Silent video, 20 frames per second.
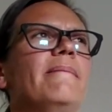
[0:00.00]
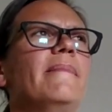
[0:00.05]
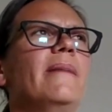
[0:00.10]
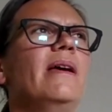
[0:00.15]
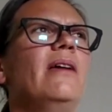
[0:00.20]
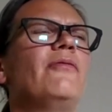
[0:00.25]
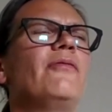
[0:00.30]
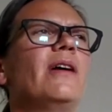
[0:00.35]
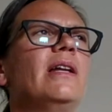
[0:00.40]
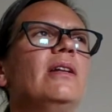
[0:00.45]

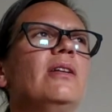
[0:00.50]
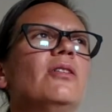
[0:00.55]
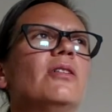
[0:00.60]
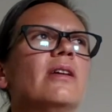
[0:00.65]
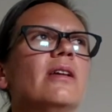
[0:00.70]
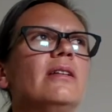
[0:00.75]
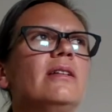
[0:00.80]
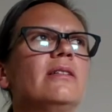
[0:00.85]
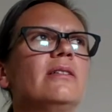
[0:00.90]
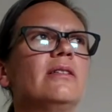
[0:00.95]
If I look
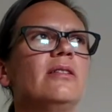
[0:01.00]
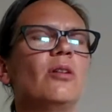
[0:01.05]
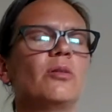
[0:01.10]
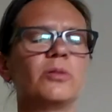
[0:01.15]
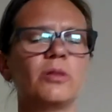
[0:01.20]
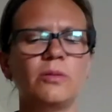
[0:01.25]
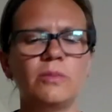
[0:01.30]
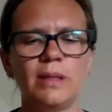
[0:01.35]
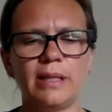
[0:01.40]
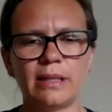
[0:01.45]
at it not
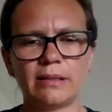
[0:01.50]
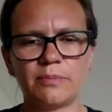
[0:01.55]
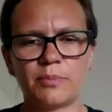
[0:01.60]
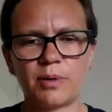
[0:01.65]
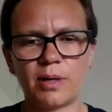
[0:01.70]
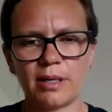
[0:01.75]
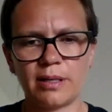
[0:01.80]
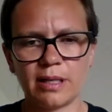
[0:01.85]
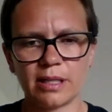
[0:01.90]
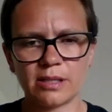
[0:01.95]
only at
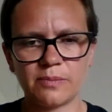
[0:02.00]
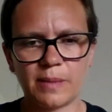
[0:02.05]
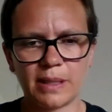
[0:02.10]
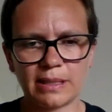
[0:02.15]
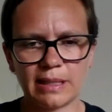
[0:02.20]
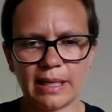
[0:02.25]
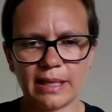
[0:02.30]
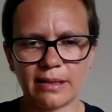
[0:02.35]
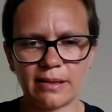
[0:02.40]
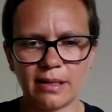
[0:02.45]
products, but
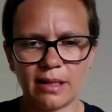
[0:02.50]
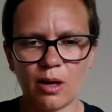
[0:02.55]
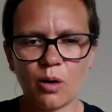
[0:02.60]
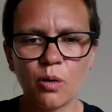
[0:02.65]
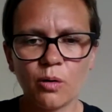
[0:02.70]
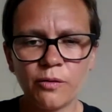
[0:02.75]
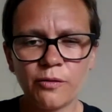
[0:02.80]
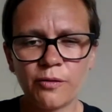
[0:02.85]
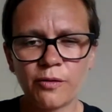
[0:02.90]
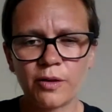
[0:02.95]
like the
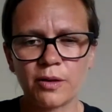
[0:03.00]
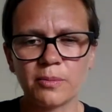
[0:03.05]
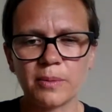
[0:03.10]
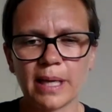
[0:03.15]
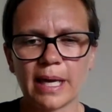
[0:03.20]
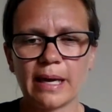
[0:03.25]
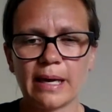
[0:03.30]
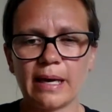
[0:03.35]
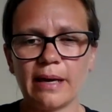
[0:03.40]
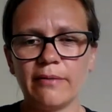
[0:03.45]
offer we
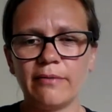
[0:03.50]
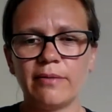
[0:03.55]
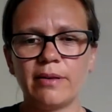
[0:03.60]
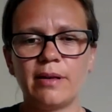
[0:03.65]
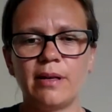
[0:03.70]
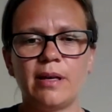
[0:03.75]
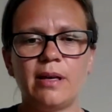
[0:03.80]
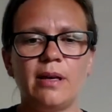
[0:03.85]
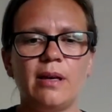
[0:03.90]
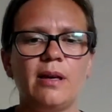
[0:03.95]
have,
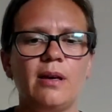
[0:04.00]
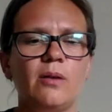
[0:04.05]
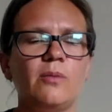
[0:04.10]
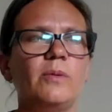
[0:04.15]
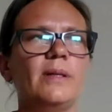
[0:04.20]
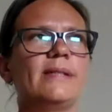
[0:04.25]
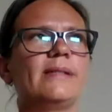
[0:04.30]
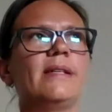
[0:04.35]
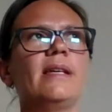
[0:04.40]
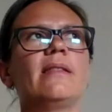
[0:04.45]

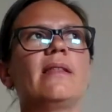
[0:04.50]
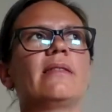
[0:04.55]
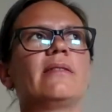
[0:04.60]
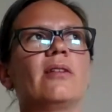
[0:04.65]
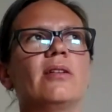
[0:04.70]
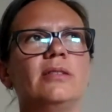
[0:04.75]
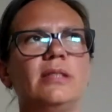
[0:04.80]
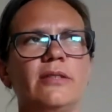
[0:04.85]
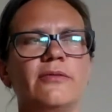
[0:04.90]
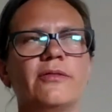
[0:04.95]
we see that there
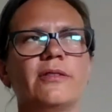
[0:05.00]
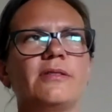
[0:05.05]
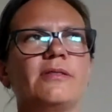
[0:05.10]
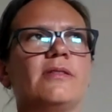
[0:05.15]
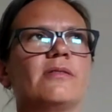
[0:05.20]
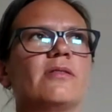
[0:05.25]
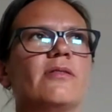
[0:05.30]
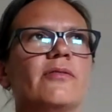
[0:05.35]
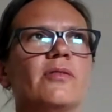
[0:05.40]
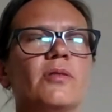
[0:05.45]
are
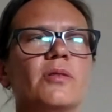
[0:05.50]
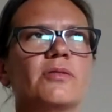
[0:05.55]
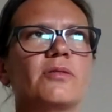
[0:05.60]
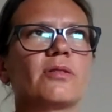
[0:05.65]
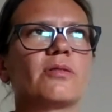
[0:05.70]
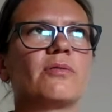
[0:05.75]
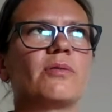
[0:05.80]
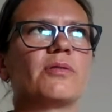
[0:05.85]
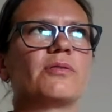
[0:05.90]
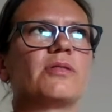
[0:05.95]
differences, of course,
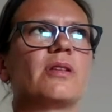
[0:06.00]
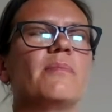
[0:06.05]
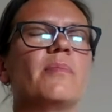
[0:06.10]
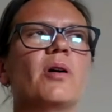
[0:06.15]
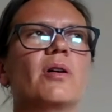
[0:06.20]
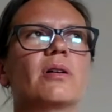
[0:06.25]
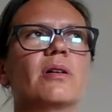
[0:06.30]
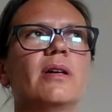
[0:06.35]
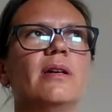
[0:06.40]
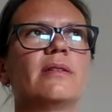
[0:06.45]
across the
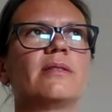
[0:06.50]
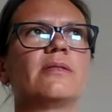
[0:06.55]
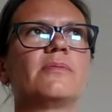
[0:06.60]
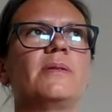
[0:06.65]
markets.